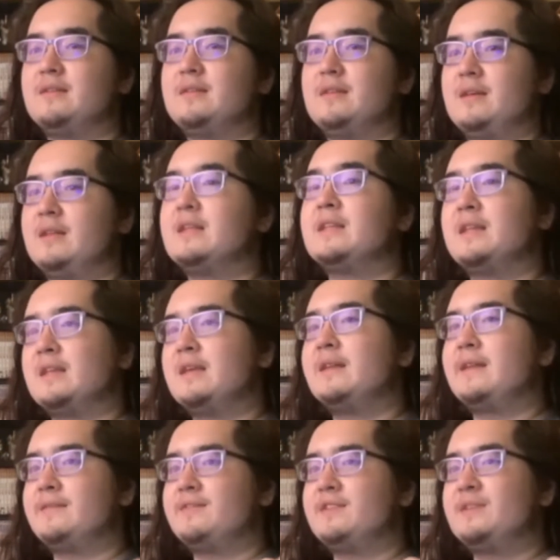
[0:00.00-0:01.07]
and
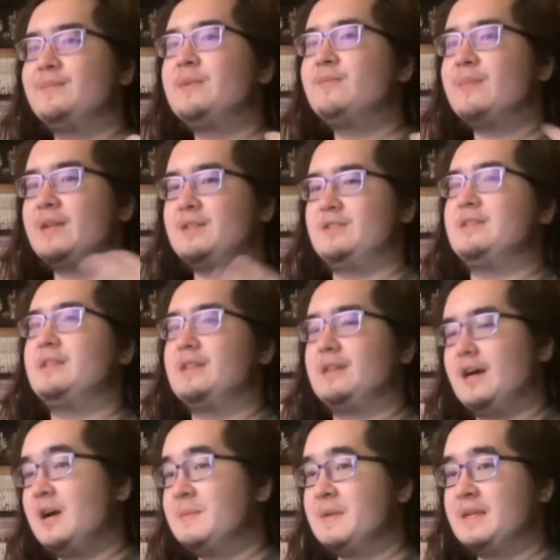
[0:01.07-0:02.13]
it's been mentioned in the
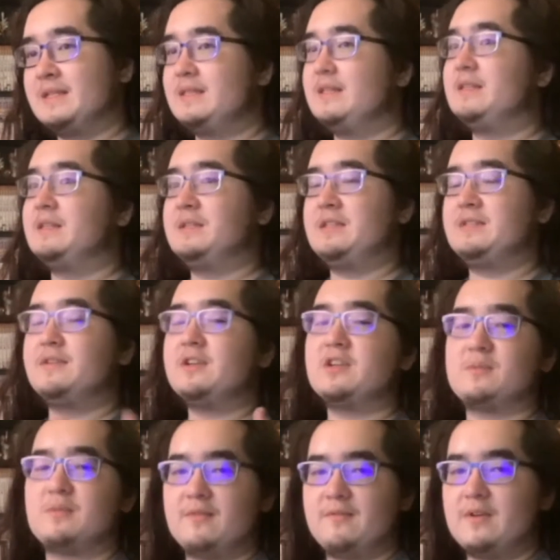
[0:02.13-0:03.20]
comments in these
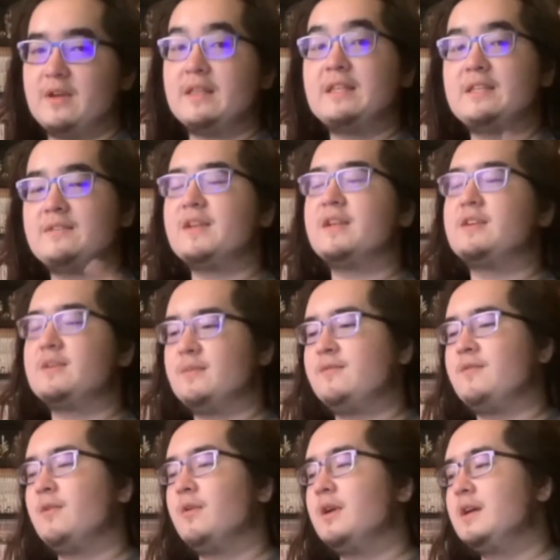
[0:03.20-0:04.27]
videos
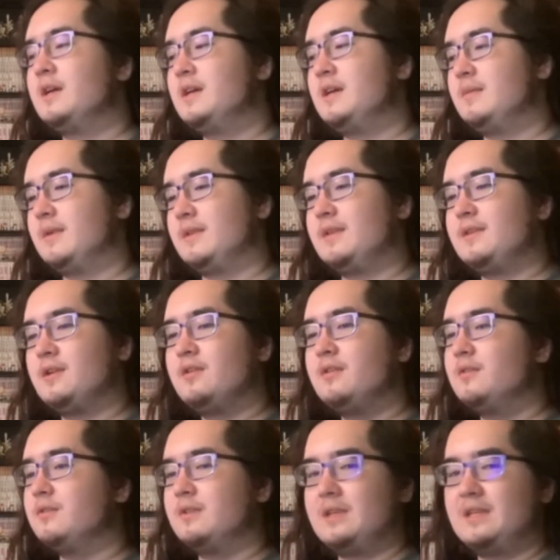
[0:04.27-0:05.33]
before, but this
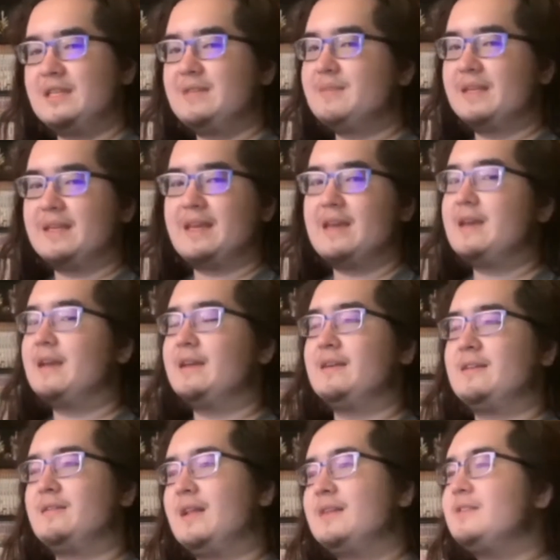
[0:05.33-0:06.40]
whole Demon
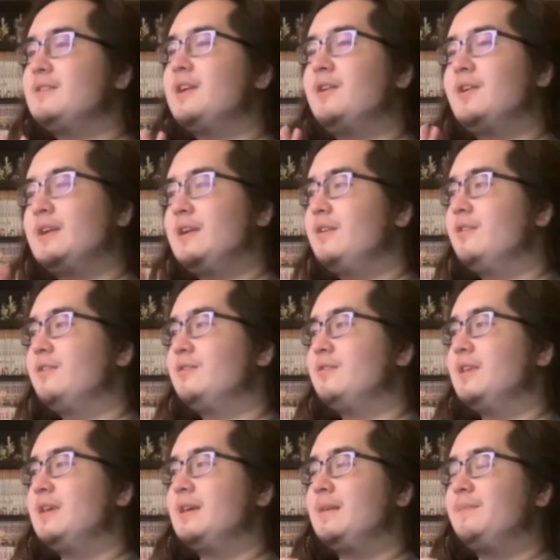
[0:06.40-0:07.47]
King legendary hero
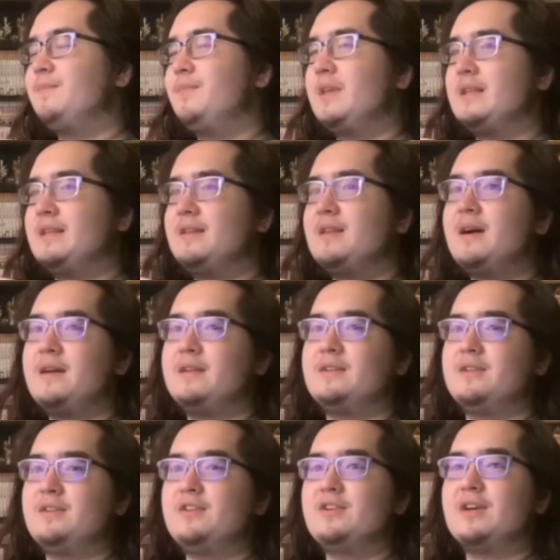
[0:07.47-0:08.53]
thing, it's not
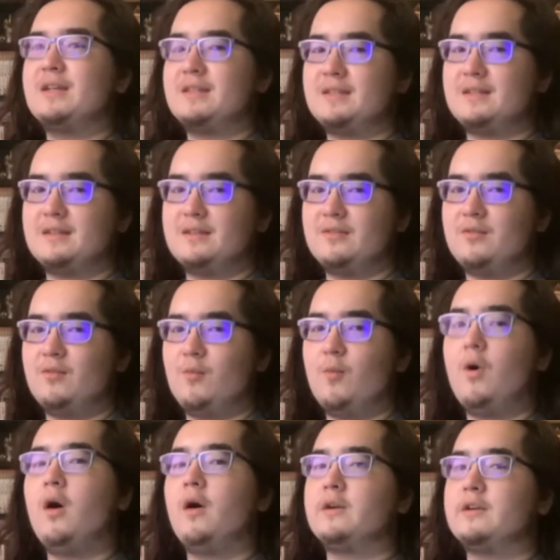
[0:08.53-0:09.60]
just
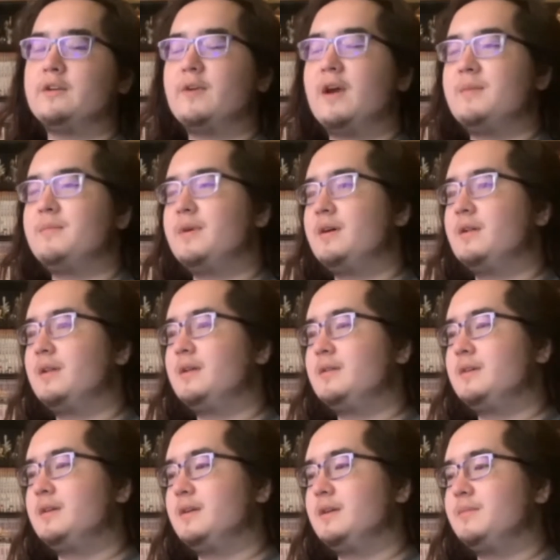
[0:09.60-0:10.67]
on Granbell,
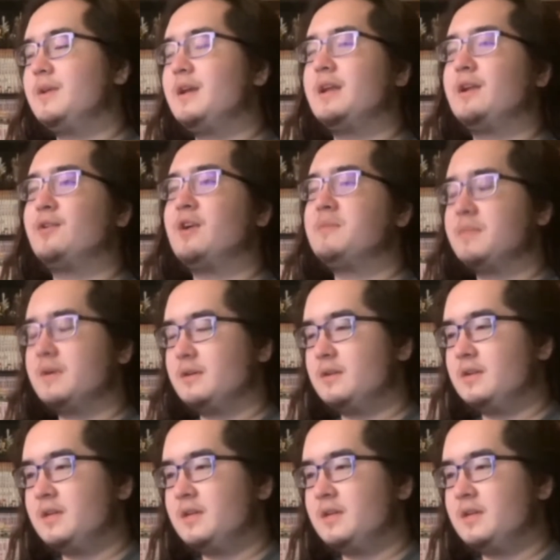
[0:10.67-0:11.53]
planet Granbell,